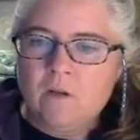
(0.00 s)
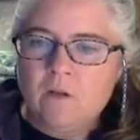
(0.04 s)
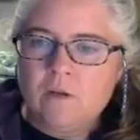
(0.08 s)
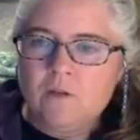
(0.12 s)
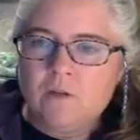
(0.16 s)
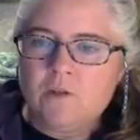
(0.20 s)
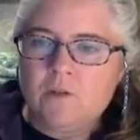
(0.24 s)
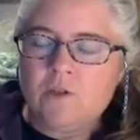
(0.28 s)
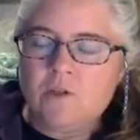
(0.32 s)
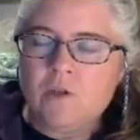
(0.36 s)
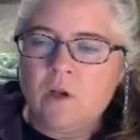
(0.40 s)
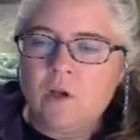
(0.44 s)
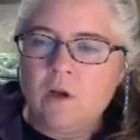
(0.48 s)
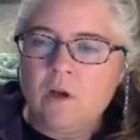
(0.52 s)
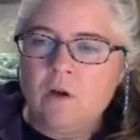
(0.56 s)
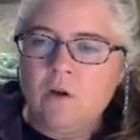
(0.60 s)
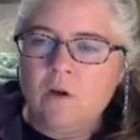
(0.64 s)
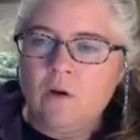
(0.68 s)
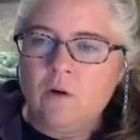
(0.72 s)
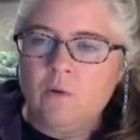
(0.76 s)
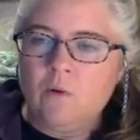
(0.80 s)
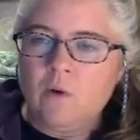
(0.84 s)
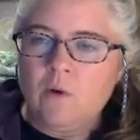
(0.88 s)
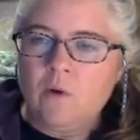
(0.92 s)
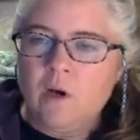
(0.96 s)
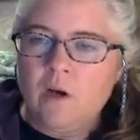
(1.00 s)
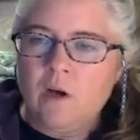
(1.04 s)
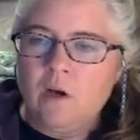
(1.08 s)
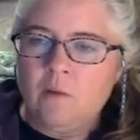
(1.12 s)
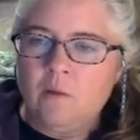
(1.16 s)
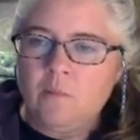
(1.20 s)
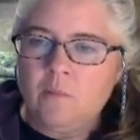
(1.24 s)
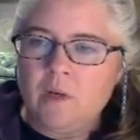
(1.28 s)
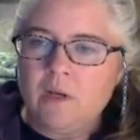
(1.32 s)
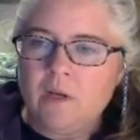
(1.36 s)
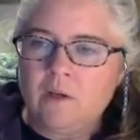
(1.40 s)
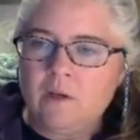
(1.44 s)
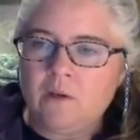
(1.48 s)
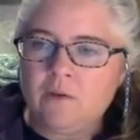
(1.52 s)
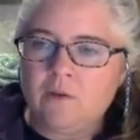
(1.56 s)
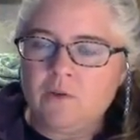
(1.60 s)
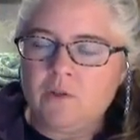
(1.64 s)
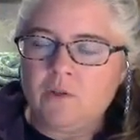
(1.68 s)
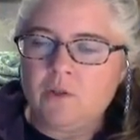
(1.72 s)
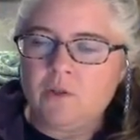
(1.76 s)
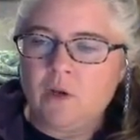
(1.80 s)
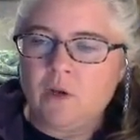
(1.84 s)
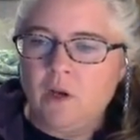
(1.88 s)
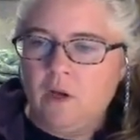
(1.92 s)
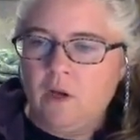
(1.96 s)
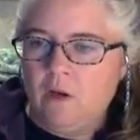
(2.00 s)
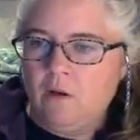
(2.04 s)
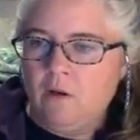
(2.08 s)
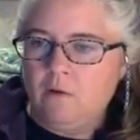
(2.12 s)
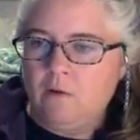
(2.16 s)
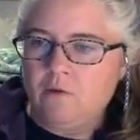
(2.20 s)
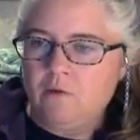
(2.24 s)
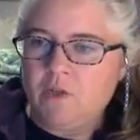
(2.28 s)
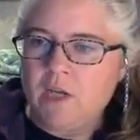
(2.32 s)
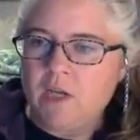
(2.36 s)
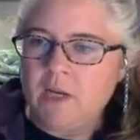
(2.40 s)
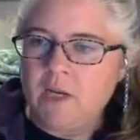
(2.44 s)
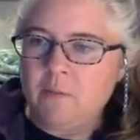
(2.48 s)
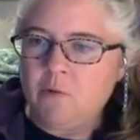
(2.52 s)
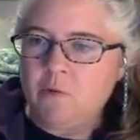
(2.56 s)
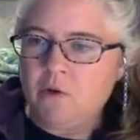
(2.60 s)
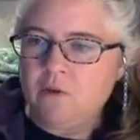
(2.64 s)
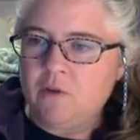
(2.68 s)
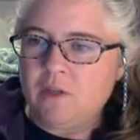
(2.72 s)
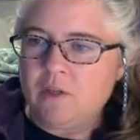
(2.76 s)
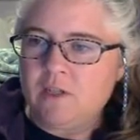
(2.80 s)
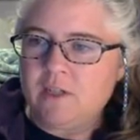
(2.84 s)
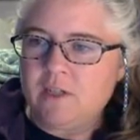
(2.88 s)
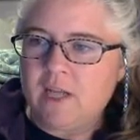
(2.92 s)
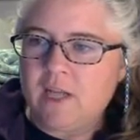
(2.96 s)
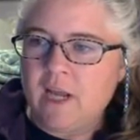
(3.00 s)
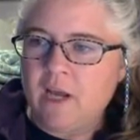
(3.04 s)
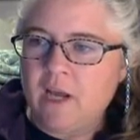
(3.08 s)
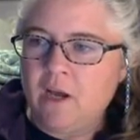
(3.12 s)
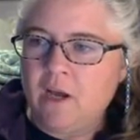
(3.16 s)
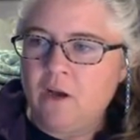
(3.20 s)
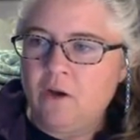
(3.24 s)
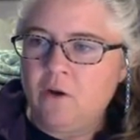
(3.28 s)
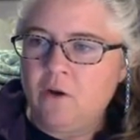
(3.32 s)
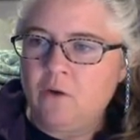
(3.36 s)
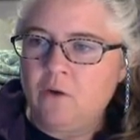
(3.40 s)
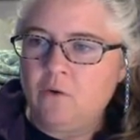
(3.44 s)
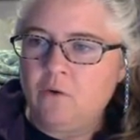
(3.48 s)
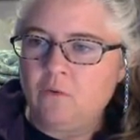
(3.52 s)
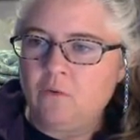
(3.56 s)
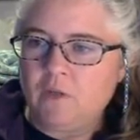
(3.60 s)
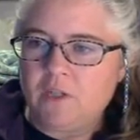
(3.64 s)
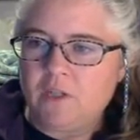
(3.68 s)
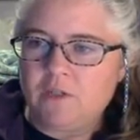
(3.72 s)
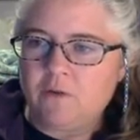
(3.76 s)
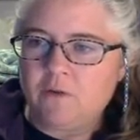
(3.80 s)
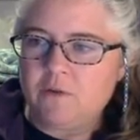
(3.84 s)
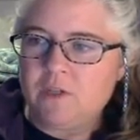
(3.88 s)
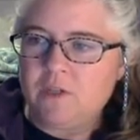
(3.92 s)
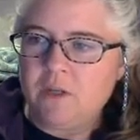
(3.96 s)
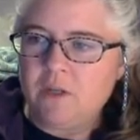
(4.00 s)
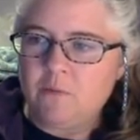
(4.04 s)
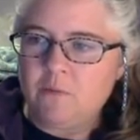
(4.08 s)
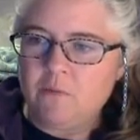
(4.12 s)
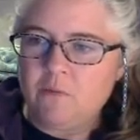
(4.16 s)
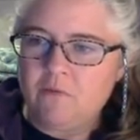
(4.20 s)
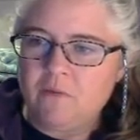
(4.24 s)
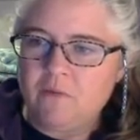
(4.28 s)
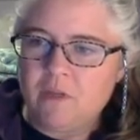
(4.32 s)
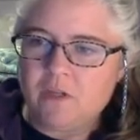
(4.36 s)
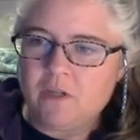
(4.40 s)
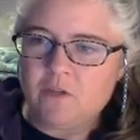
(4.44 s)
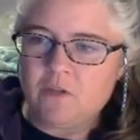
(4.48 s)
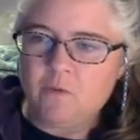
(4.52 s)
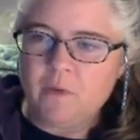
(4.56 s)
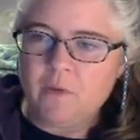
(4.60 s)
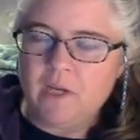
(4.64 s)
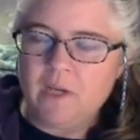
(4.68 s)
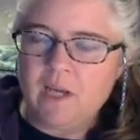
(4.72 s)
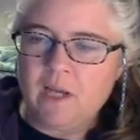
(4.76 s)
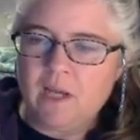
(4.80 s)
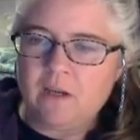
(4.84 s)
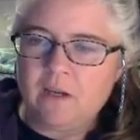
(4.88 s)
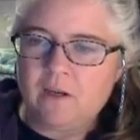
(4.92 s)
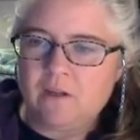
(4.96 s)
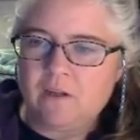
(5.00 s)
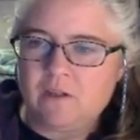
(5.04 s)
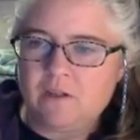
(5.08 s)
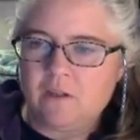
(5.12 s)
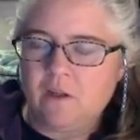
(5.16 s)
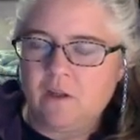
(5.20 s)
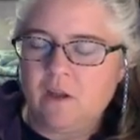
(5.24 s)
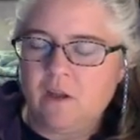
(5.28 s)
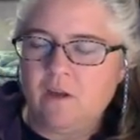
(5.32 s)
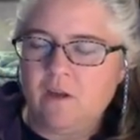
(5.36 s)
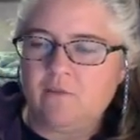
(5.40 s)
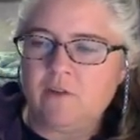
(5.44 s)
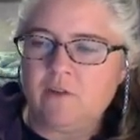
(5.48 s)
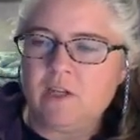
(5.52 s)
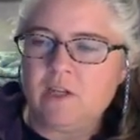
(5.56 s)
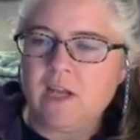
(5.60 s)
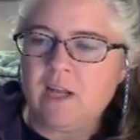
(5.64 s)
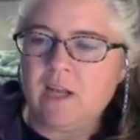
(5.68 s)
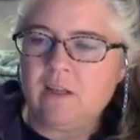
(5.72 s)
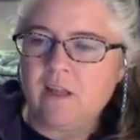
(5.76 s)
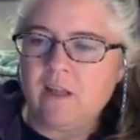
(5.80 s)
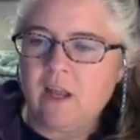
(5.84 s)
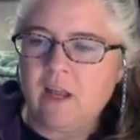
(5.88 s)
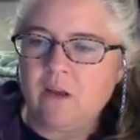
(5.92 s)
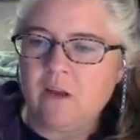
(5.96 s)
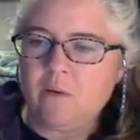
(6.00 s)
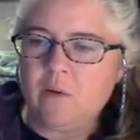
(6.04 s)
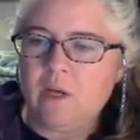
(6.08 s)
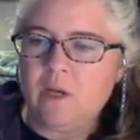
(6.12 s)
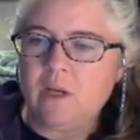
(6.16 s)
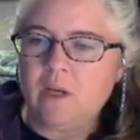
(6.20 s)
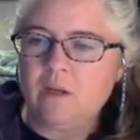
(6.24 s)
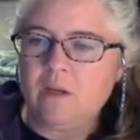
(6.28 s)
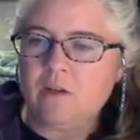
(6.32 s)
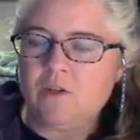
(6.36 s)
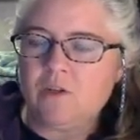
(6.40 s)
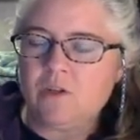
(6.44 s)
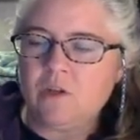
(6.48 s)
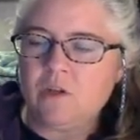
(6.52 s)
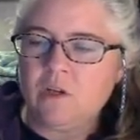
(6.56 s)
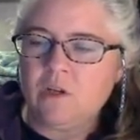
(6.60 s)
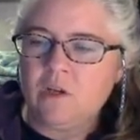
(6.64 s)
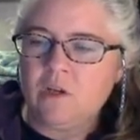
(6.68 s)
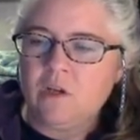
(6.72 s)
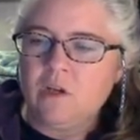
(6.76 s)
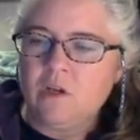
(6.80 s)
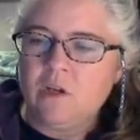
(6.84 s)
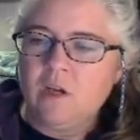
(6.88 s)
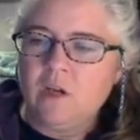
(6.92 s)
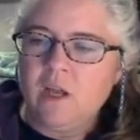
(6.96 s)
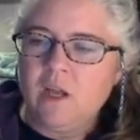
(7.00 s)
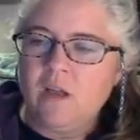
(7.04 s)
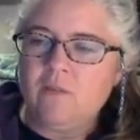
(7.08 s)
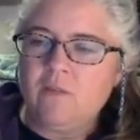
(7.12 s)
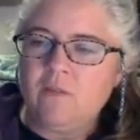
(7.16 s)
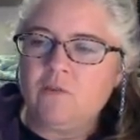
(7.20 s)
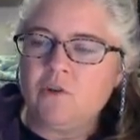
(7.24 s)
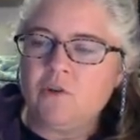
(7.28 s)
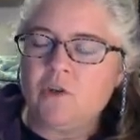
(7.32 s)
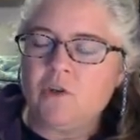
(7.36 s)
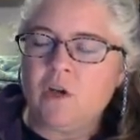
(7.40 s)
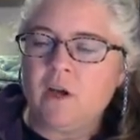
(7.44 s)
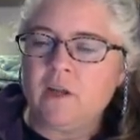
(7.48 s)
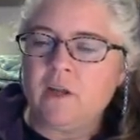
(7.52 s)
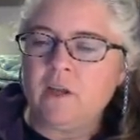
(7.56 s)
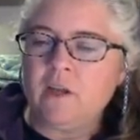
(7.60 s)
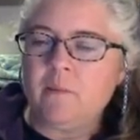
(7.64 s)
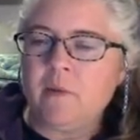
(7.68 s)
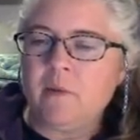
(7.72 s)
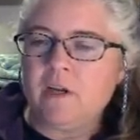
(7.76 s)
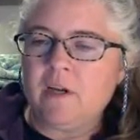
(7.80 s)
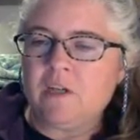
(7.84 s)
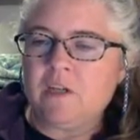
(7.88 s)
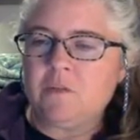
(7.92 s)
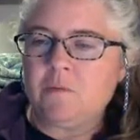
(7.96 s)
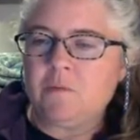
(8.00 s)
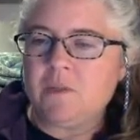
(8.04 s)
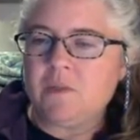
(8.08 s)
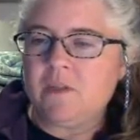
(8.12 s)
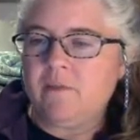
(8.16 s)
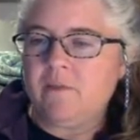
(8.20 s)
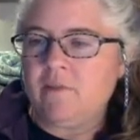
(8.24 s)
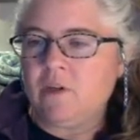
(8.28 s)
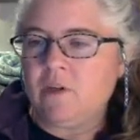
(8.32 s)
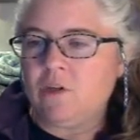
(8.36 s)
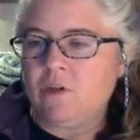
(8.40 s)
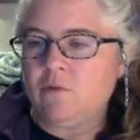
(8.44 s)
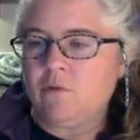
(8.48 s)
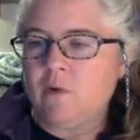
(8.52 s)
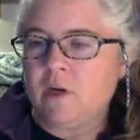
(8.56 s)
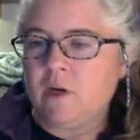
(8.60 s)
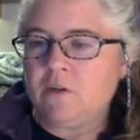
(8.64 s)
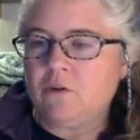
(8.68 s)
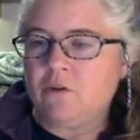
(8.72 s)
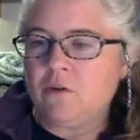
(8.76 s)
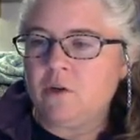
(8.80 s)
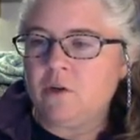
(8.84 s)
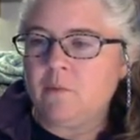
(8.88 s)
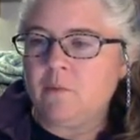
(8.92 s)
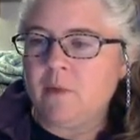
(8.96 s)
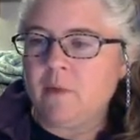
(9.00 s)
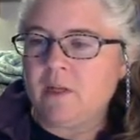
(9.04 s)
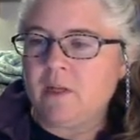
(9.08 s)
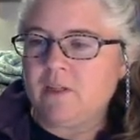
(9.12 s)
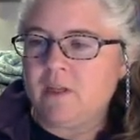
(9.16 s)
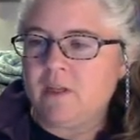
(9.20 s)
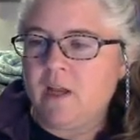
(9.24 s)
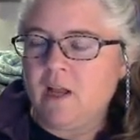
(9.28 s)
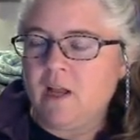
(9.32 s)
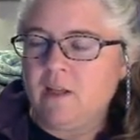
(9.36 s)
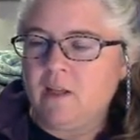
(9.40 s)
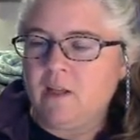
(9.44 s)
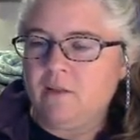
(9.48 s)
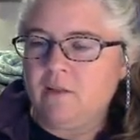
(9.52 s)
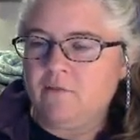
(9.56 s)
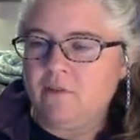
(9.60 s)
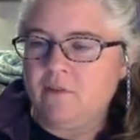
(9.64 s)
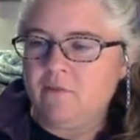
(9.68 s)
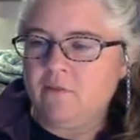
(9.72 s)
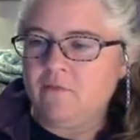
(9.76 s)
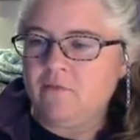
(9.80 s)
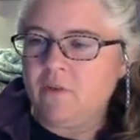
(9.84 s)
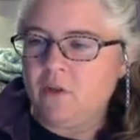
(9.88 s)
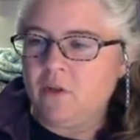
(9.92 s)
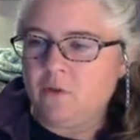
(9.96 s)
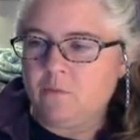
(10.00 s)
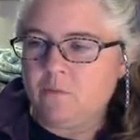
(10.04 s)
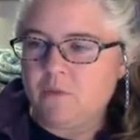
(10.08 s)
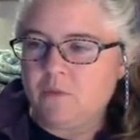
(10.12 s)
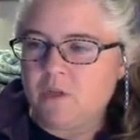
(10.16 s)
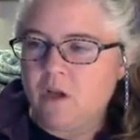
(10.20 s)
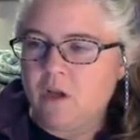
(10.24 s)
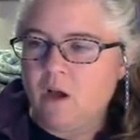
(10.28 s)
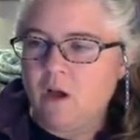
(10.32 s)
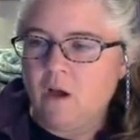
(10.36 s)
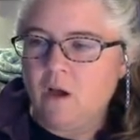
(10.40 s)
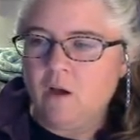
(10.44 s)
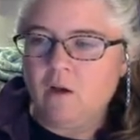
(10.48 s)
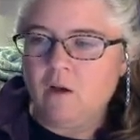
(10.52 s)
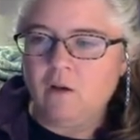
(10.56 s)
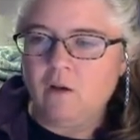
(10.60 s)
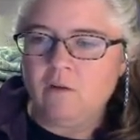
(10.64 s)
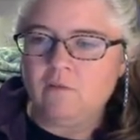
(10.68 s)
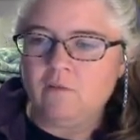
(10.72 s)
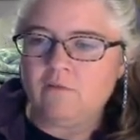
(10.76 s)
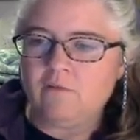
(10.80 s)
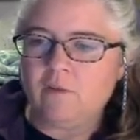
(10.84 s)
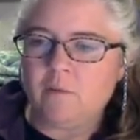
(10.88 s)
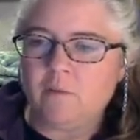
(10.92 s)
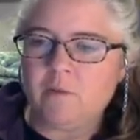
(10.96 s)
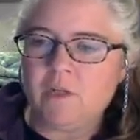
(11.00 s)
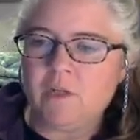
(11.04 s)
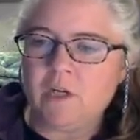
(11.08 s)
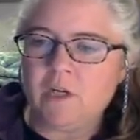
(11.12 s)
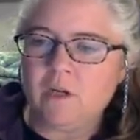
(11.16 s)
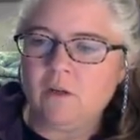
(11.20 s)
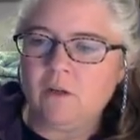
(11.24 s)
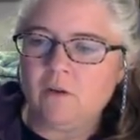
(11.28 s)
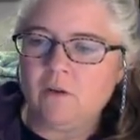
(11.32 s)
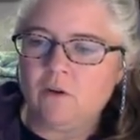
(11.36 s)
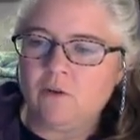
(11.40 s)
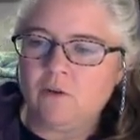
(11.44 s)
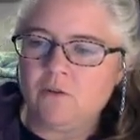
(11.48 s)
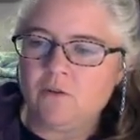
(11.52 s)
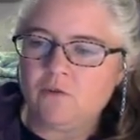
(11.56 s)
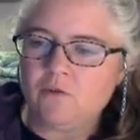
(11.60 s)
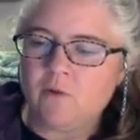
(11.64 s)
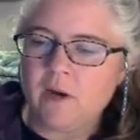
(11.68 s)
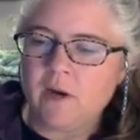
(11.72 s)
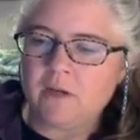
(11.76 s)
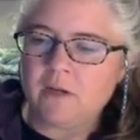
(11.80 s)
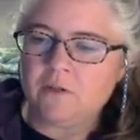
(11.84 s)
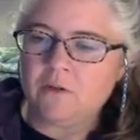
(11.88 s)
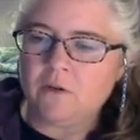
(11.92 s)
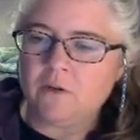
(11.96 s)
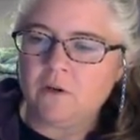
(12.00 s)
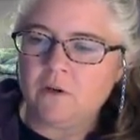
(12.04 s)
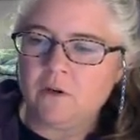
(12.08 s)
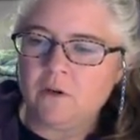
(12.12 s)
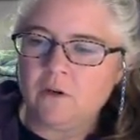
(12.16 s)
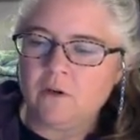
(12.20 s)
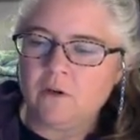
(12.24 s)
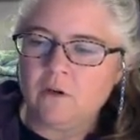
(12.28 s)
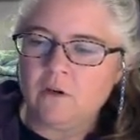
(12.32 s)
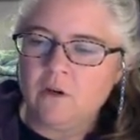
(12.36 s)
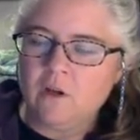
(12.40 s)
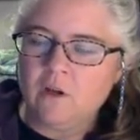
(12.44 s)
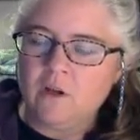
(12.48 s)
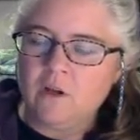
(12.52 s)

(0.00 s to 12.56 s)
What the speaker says: So Jenny broke this down. Let's go see a movie this weekend is the everyday language. If you're talking about a specific director, you might say, I love the films of a particular director.